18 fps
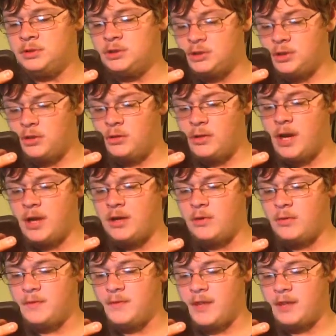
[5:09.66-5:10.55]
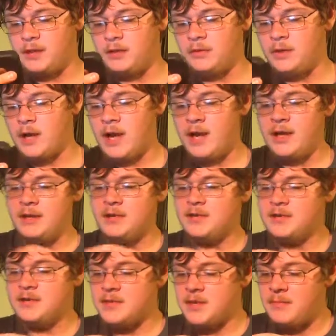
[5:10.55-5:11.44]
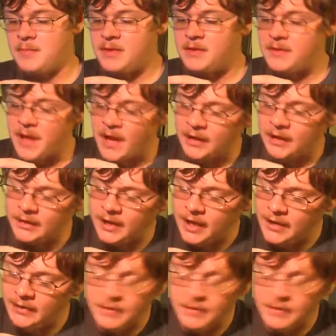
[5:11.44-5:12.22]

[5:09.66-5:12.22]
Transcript: Don't I know what that little guy is. I mean, that guy.